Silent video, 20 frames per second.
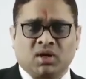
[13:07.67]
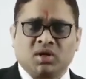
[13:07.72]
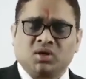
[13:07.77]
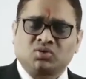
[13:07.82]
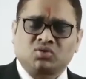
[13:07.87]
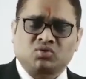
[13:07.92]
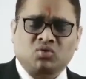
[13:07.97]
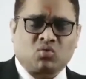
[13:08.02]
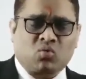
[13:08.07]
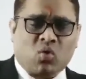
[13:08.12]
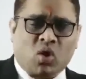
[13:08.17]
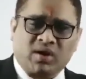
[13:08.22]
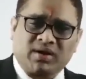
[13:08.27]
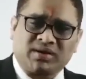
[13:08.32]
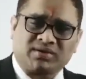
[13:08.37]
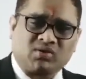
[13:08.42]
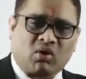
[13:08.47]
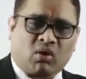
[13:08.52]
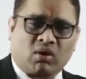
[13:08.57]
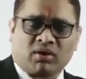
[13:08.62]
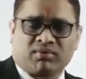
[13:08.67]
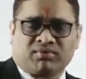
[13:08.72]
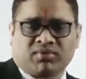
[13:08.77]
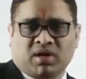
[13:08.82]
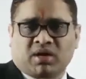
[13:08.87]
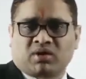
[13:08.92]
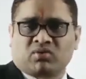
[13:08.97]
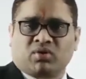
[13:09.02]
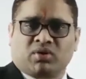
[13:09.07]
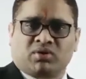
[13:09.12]
So what disorder we
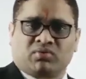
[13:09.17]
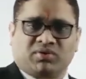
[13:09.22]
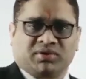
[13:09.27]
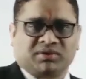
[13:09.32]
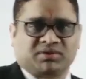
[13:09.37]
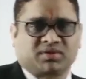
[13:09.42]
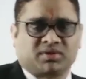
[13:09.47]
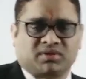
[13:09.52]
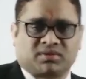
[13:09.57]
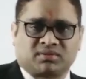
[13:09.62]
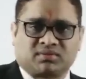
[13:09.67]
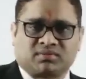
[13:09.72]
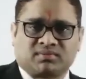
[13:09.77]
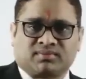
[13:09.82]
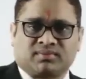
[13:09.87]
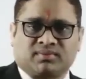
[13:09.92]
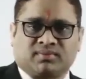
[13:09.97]
are going to discuss?